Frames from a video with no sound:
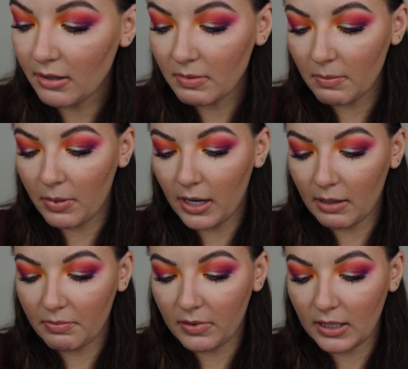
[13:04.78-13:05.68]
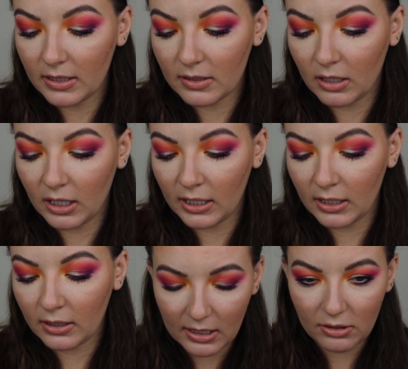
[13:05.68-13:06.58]
think I'm gonna pop these
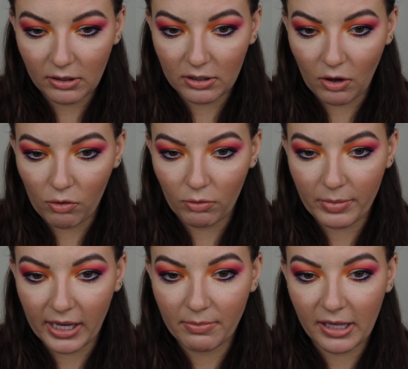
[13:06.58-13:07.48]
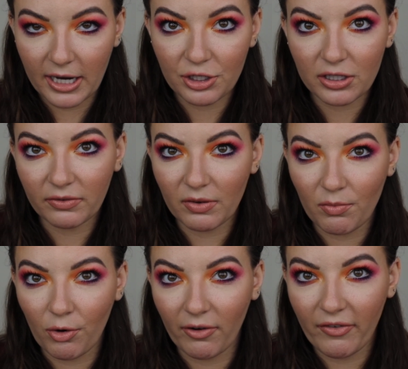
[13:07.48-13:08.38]
on. These are the Total Babe Lashes
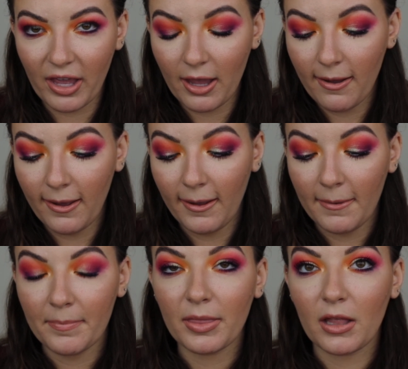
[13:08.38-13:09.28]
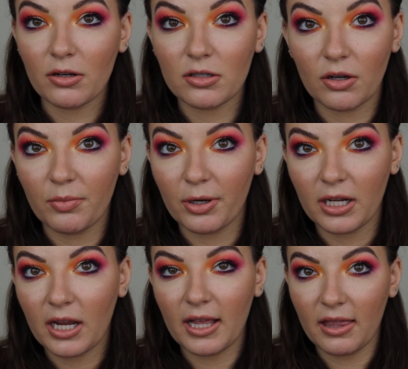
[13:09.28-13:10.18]
from Morphe. They're so
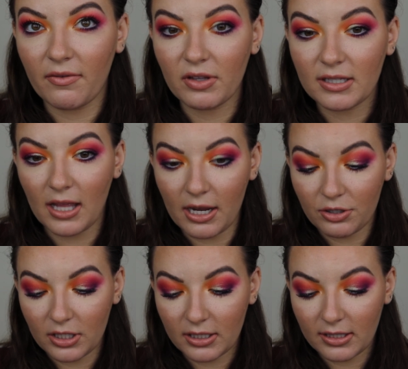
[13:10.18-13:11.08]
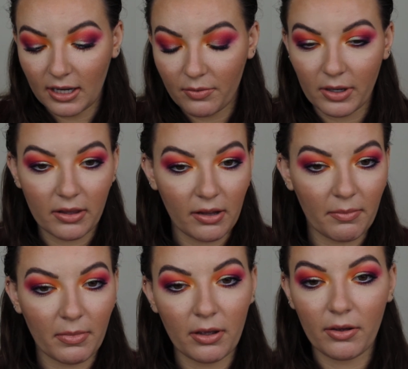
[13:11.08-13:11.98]
pretty, I love these lashes. I wear
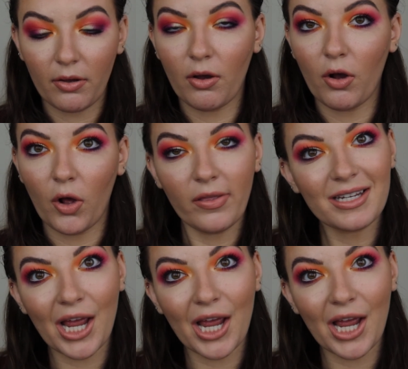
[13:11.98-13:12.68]
them all the